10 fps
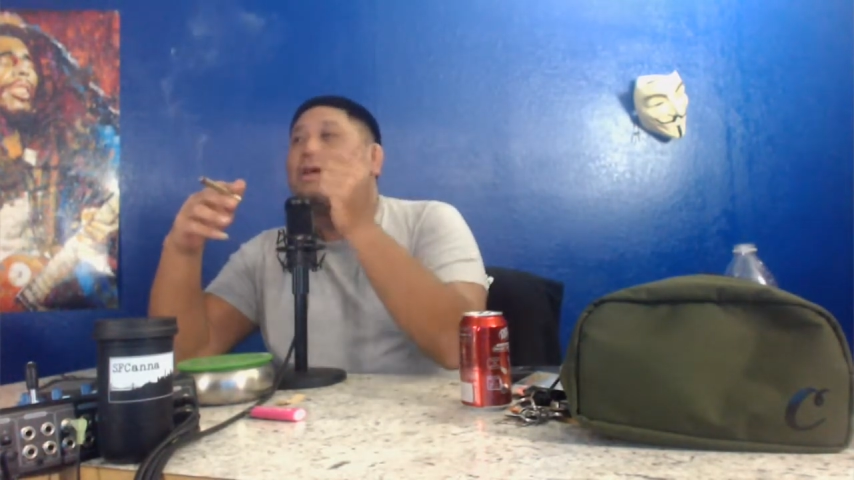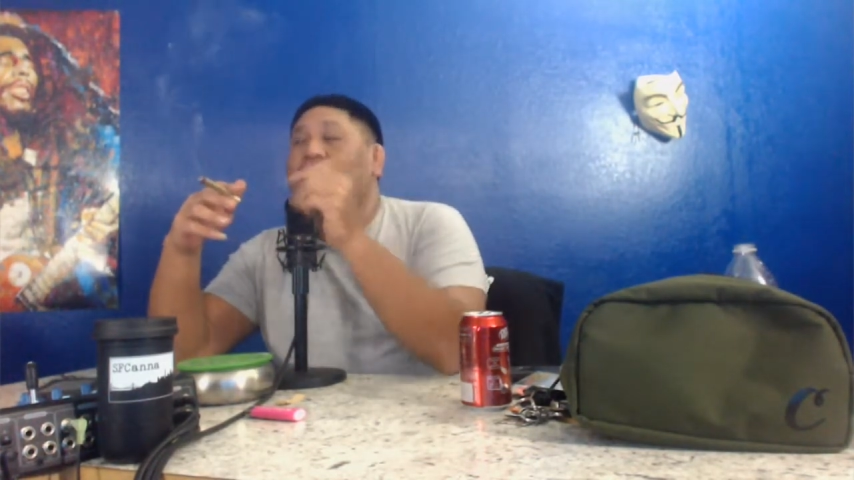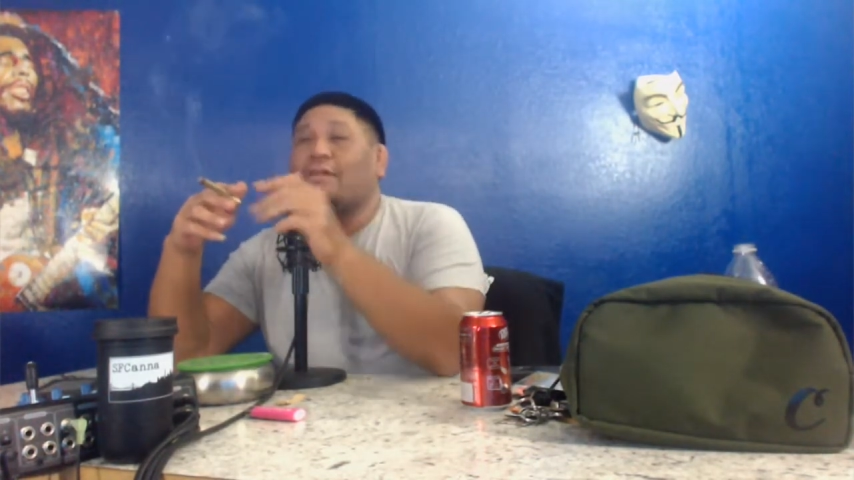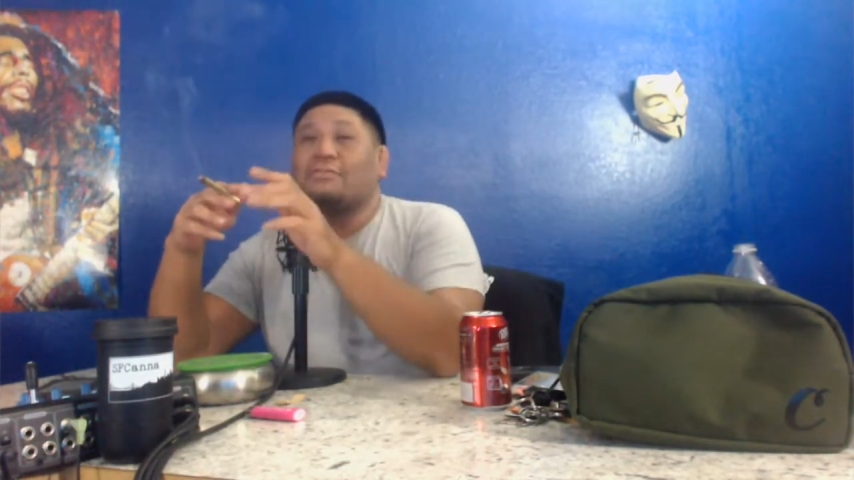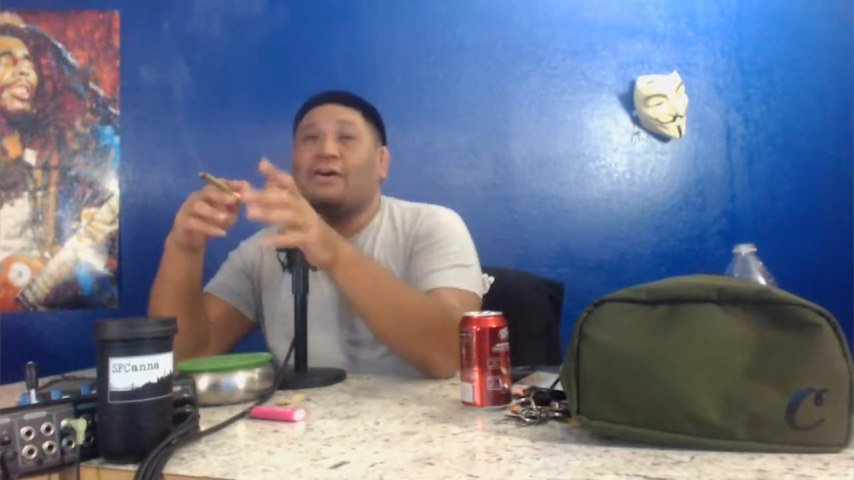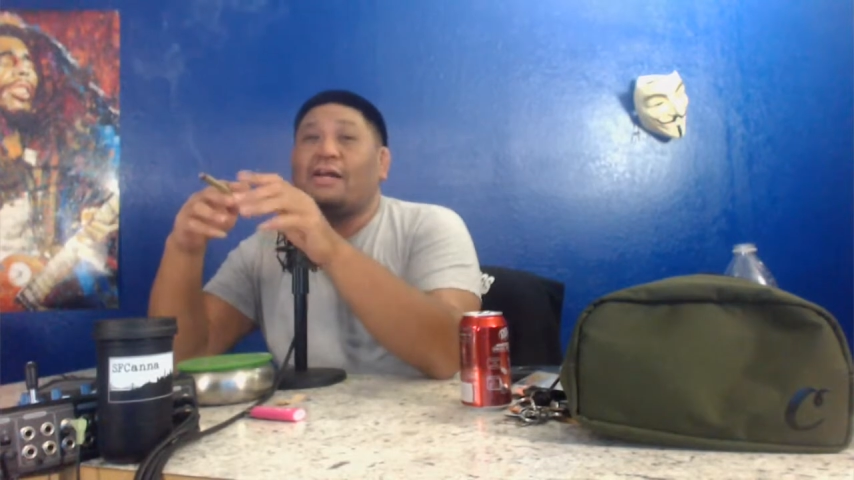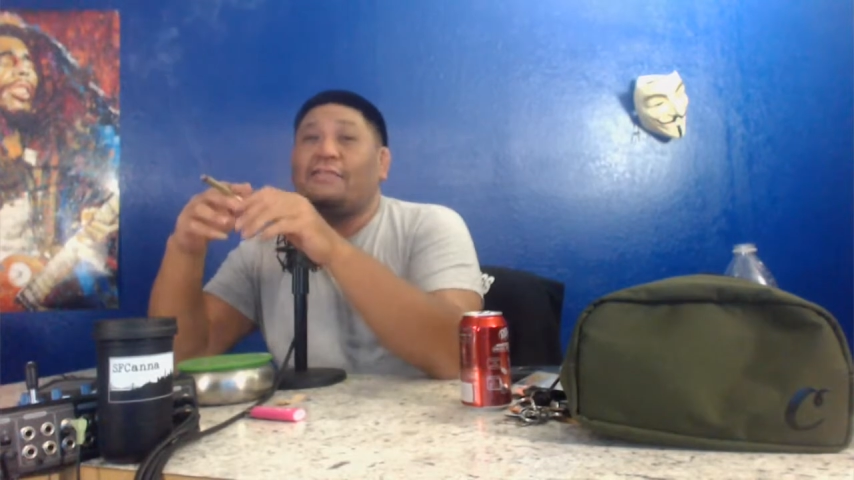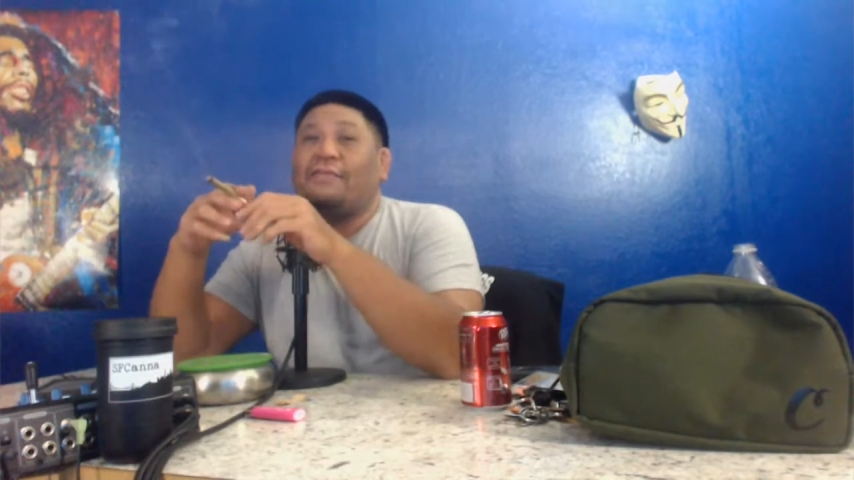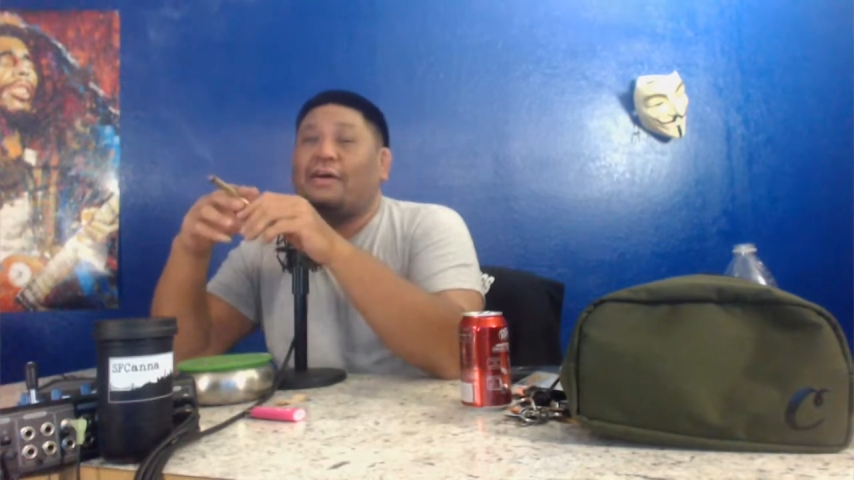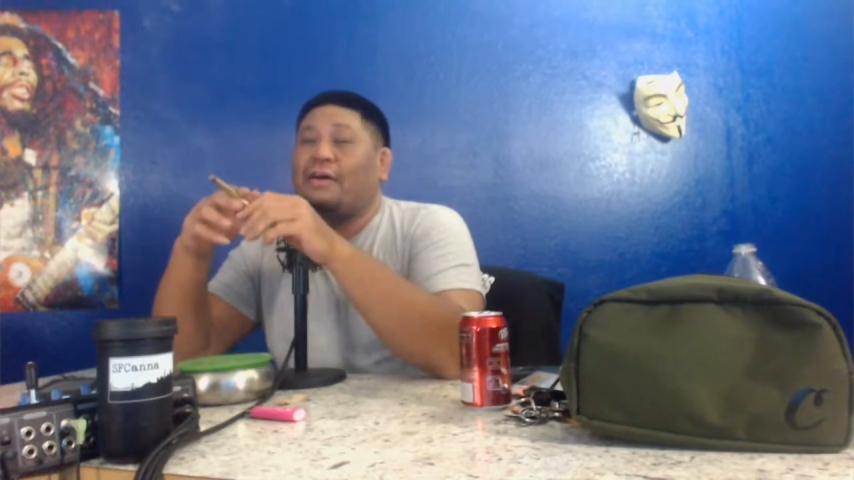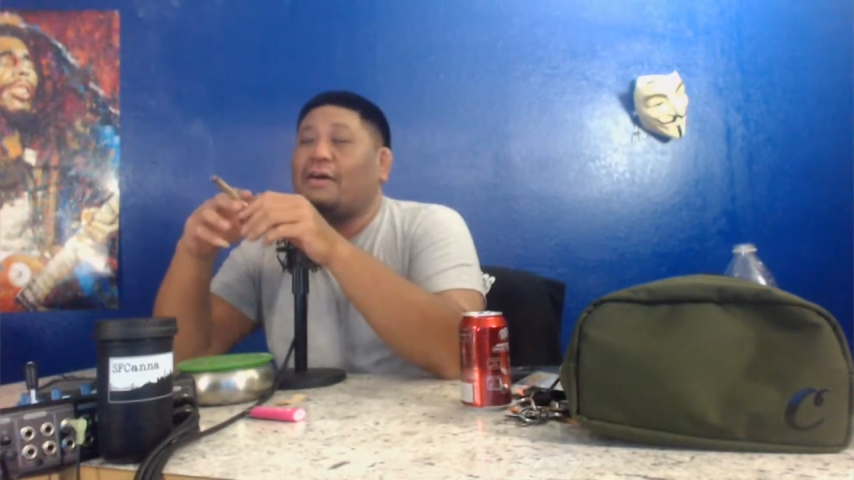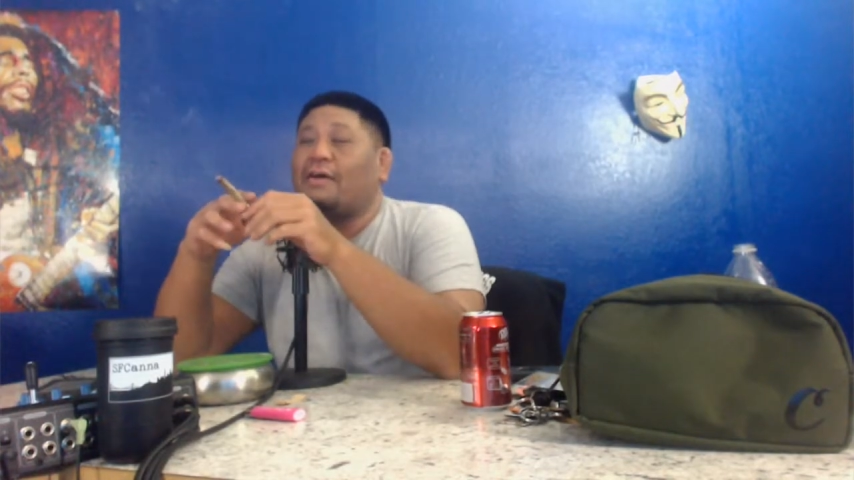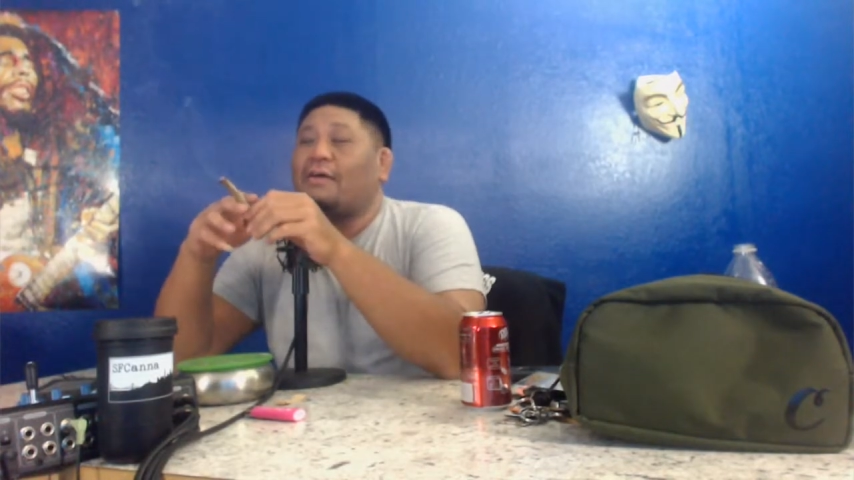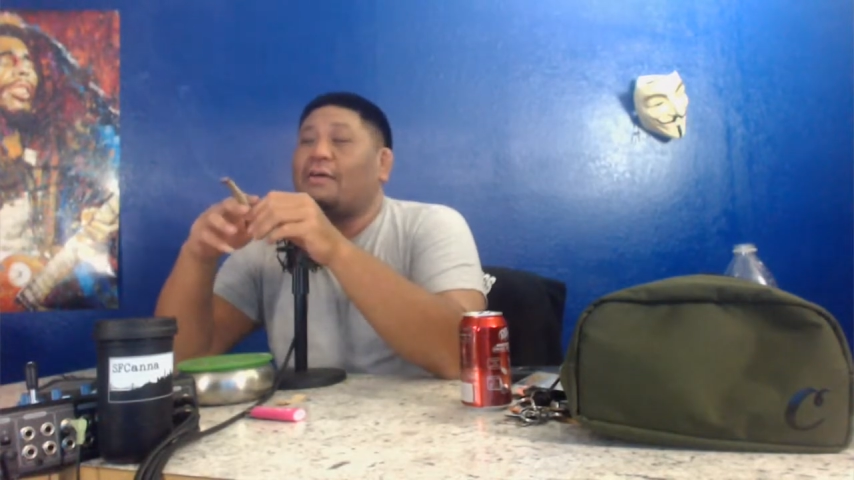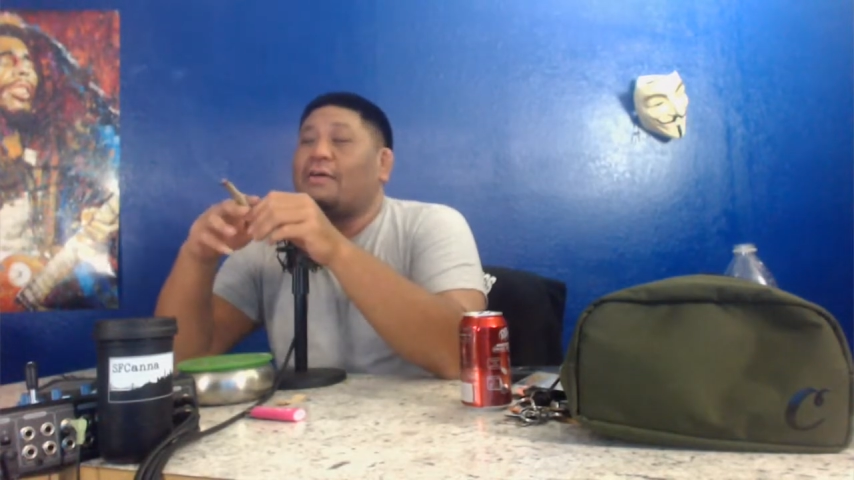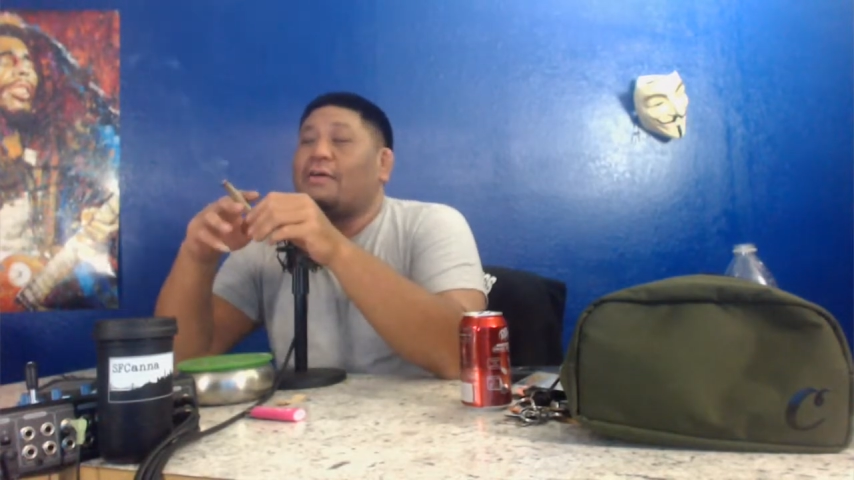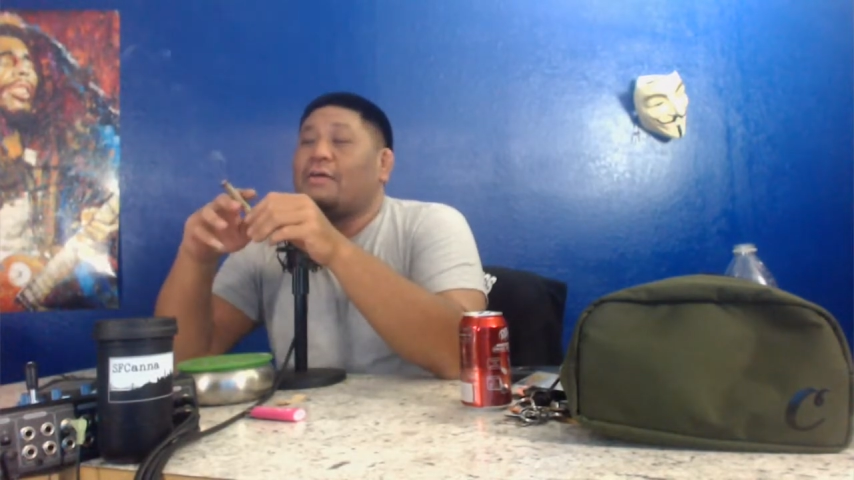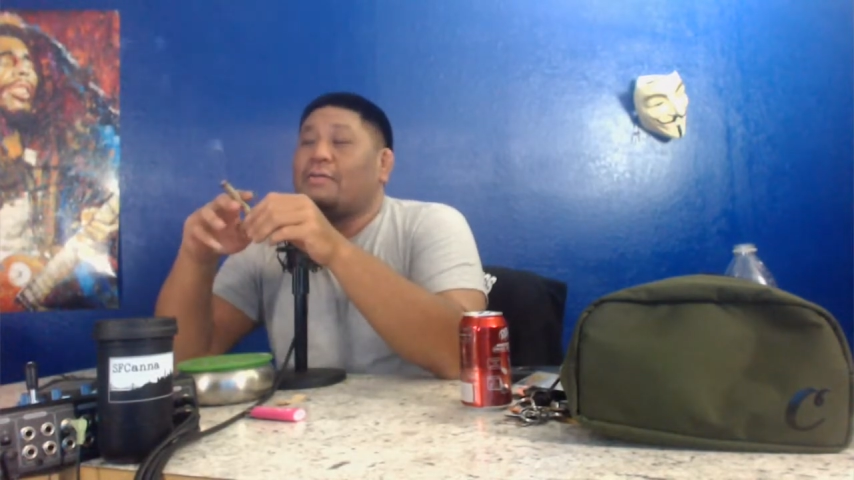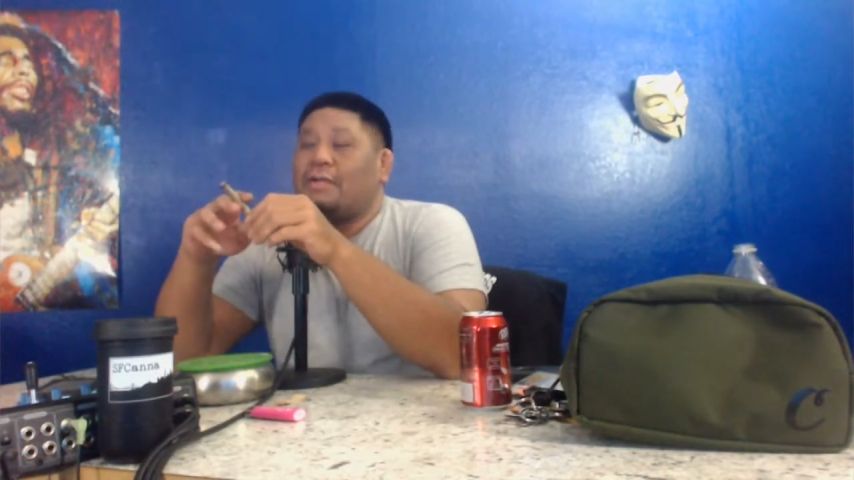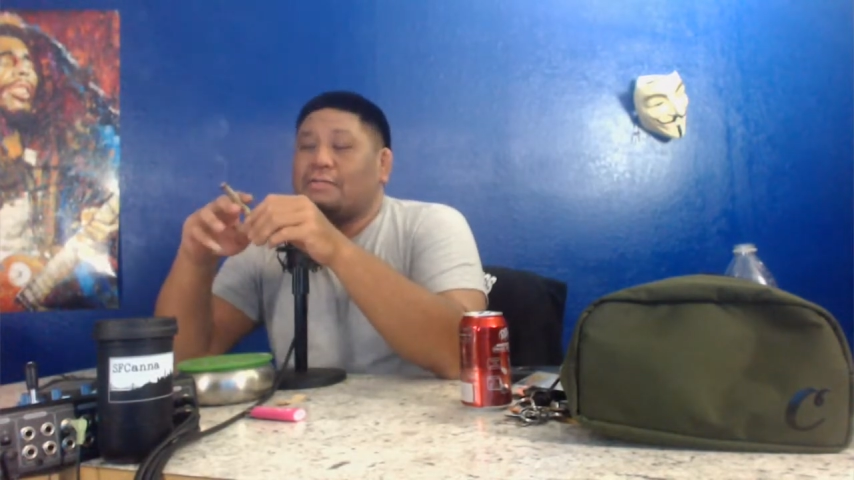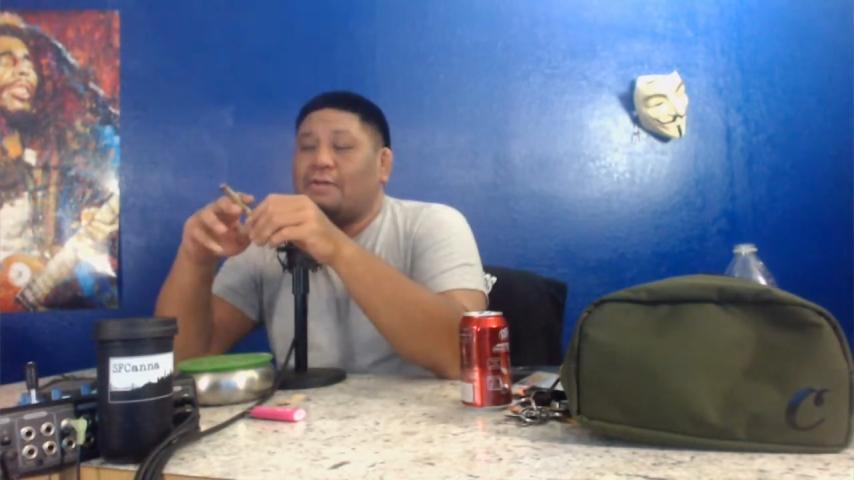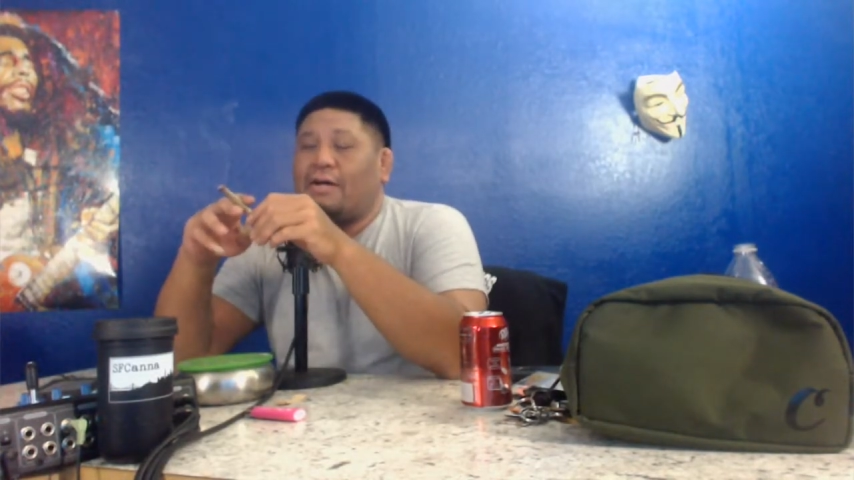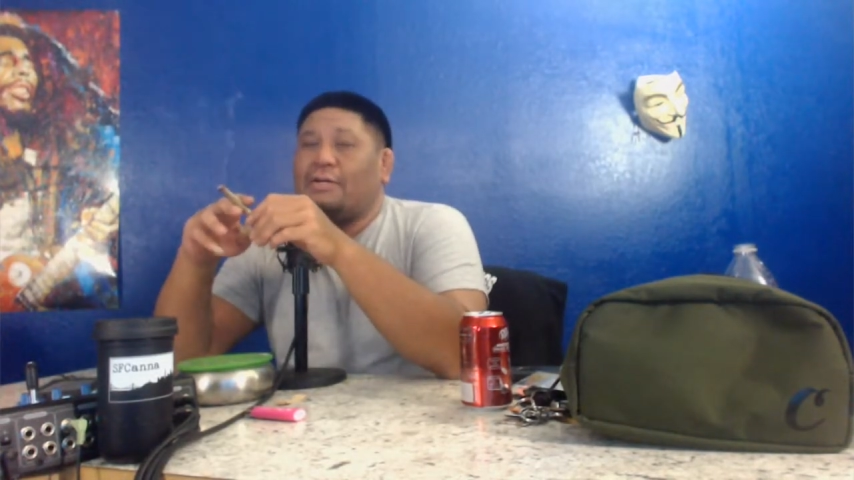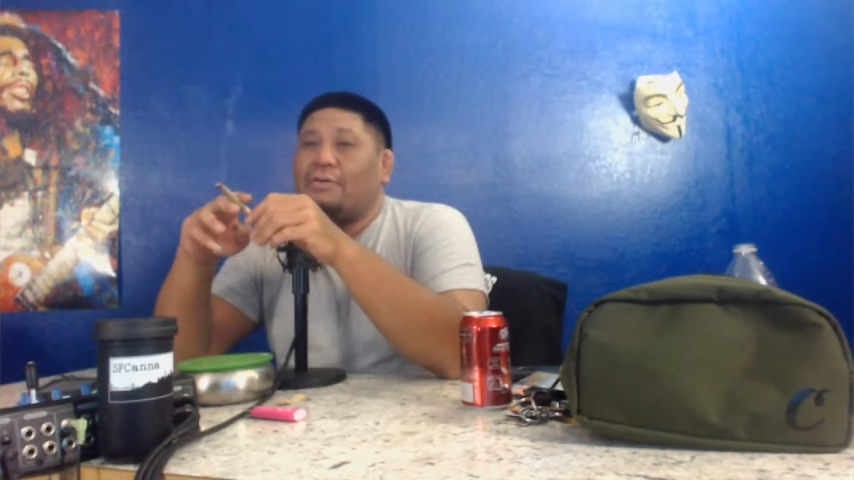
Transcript: and there's a lot of